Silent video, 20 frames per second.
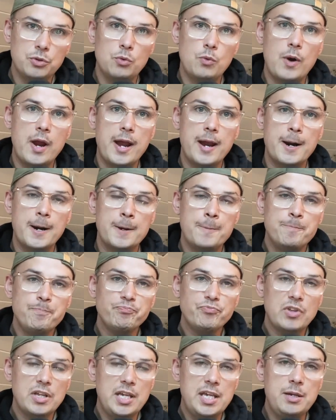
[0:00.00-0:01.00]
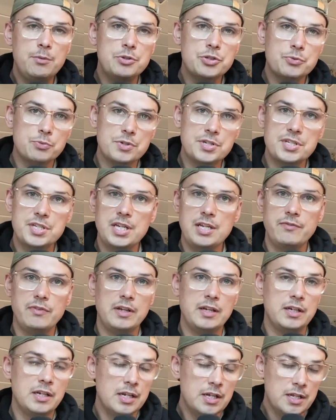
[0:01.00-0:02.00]
where he was
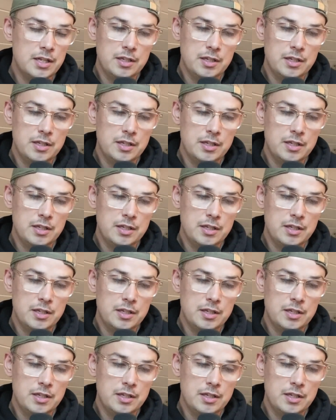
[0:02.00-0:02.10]
receiving